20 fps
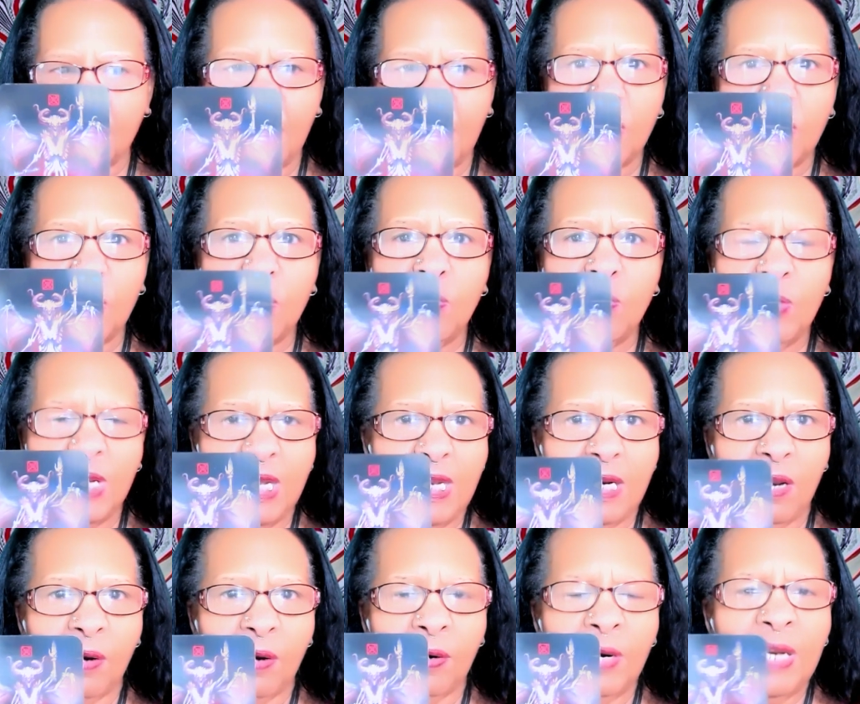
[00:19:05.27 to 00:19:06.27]
that you
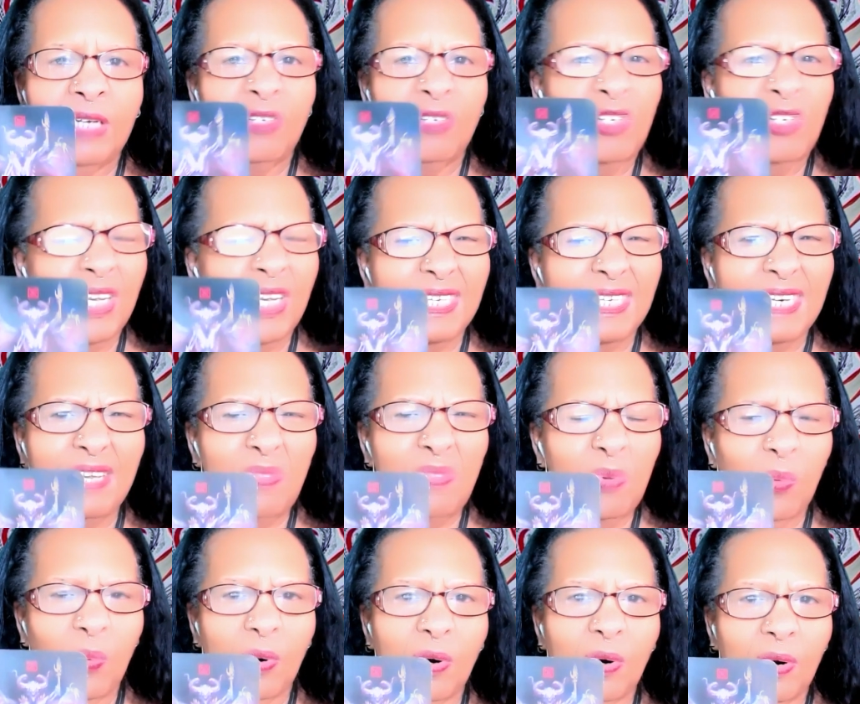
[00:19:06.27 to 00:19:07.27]
need are just in
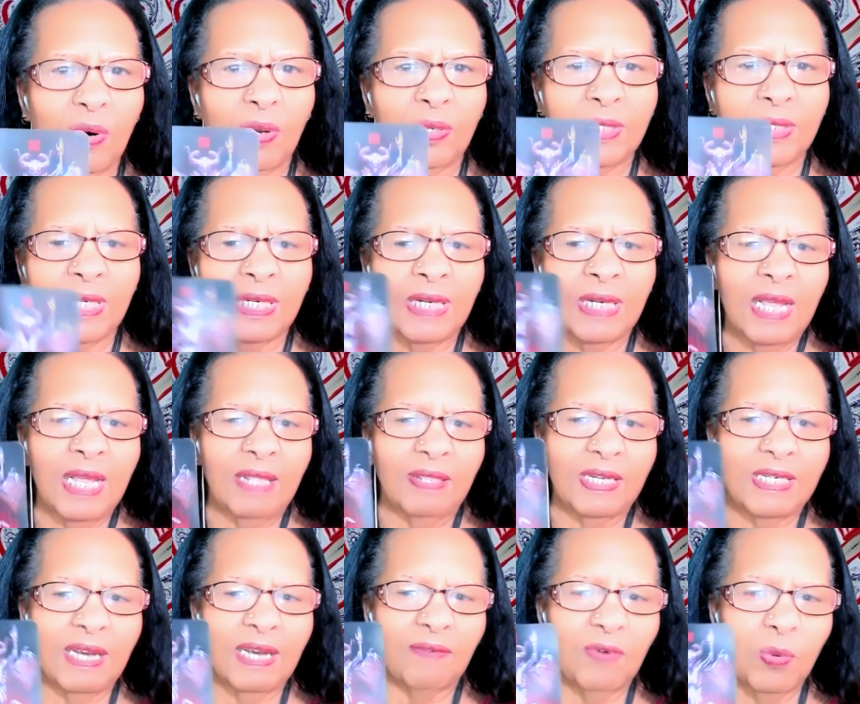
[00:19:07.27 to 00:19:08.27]
the world. And
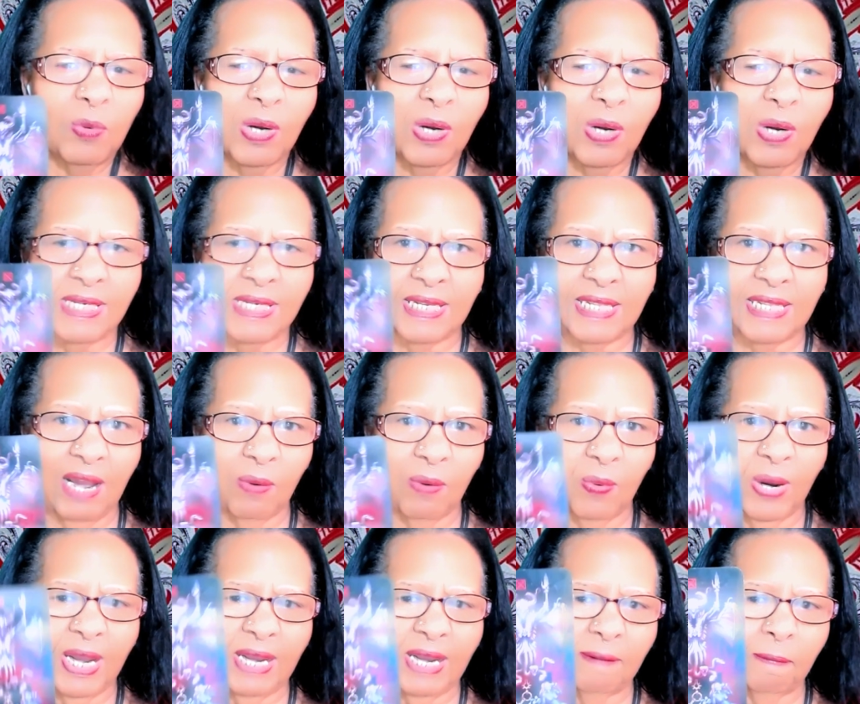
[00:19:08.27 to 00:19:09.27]
the devil wants it that
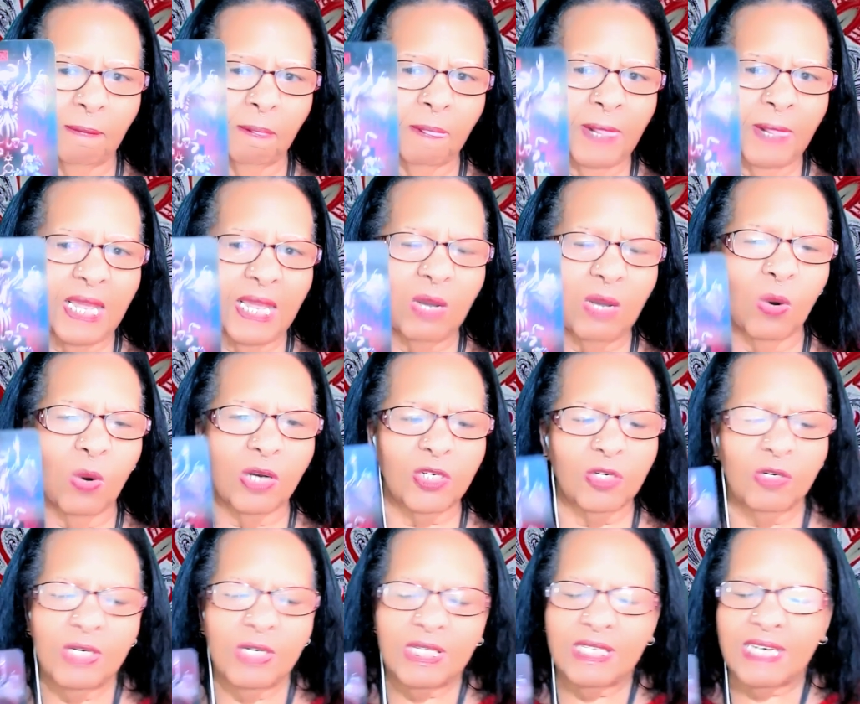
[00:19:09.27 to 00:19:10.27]
way. He wants
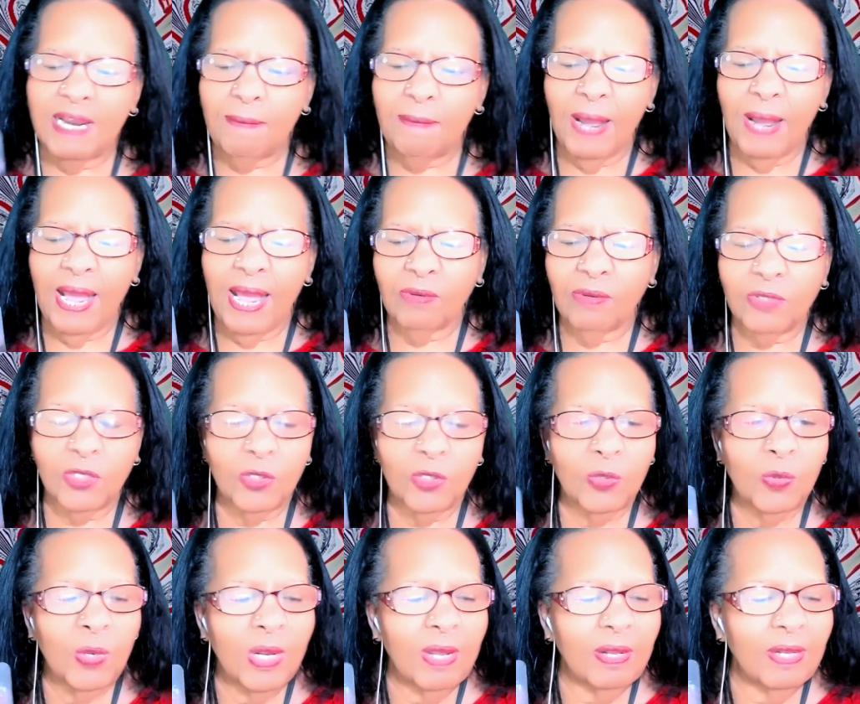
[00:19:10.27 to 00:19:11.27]
you to stay bound
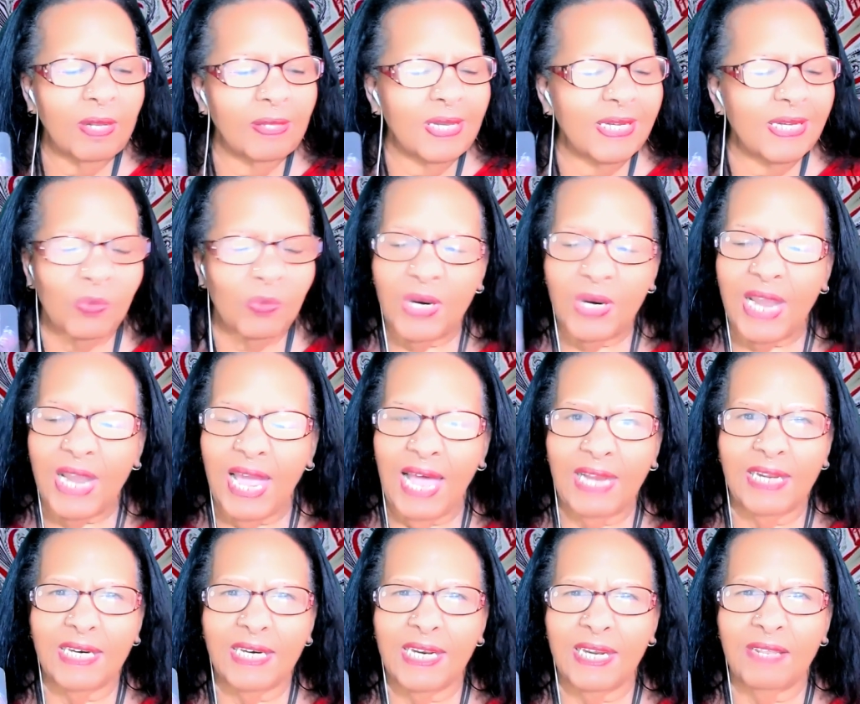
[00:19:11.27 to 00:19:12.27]
to this
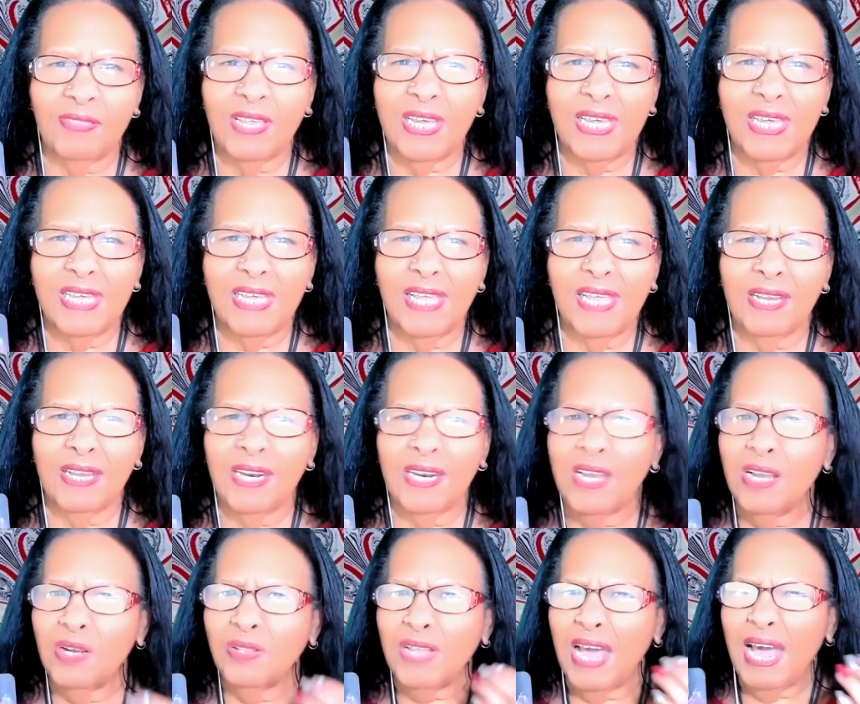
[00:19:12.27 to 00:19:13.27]
reality, thinking that
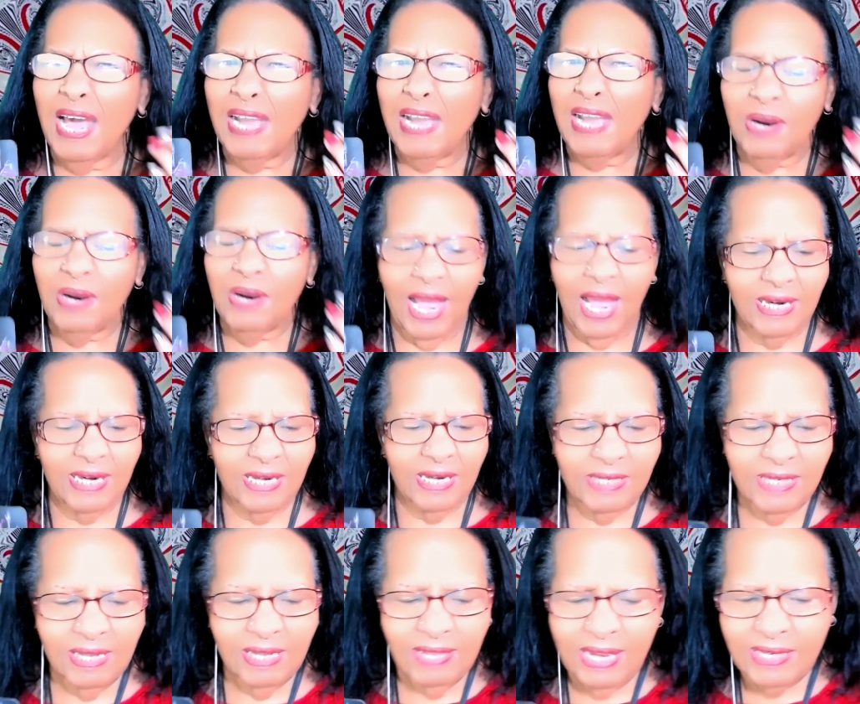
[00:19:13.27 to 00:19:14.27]
the higher
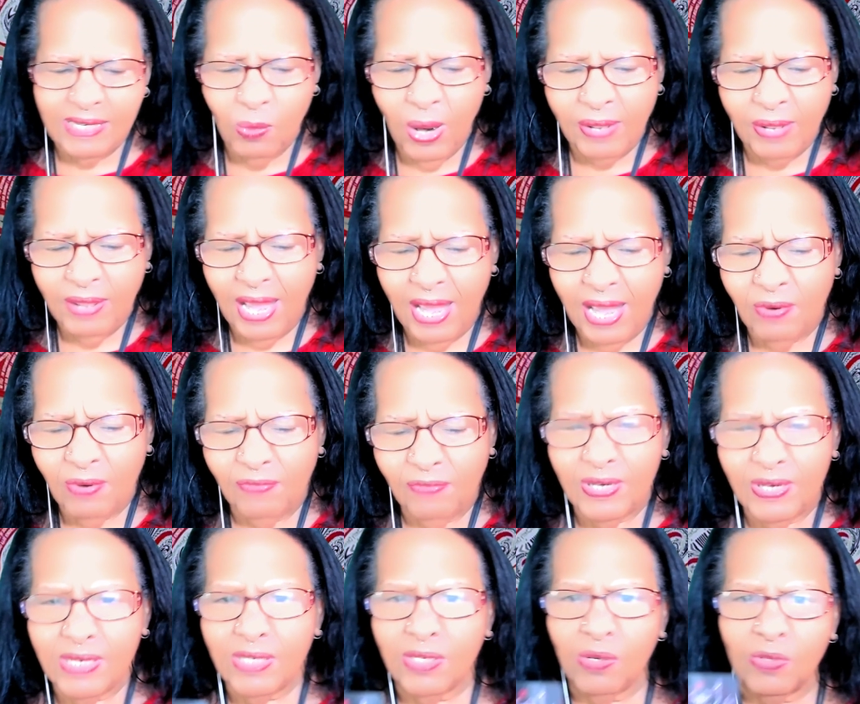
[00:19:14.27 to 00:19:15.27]
guidance, and that's why the
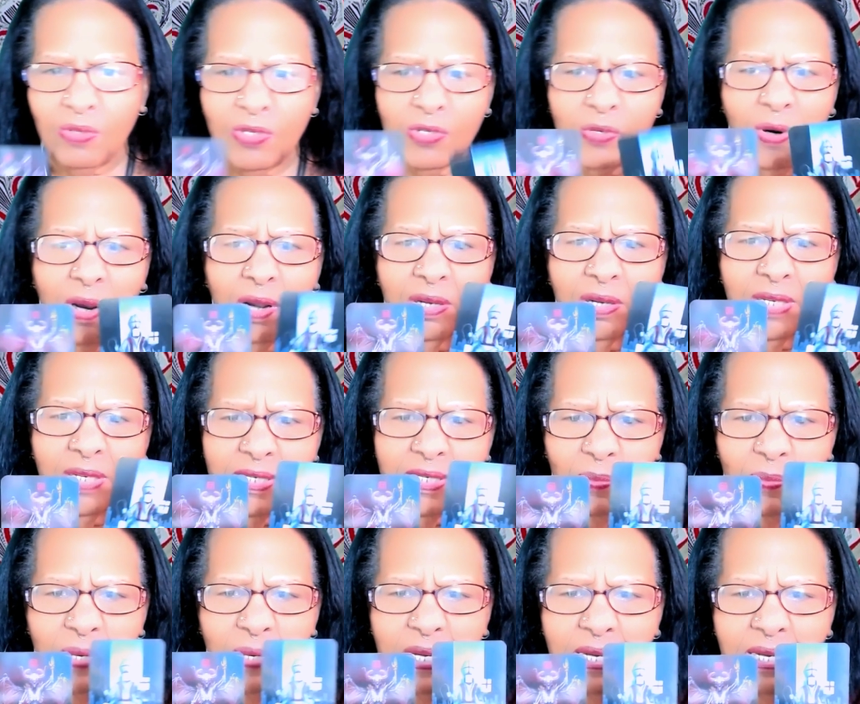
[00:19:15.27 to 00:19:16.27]
Hierophant is so strong
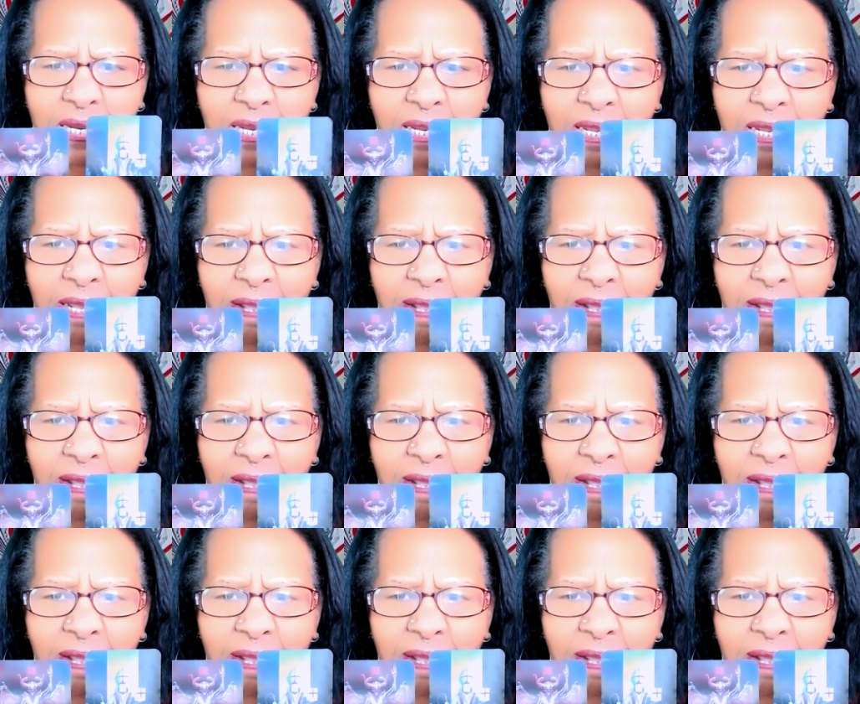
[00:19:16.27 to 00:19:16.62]
this week.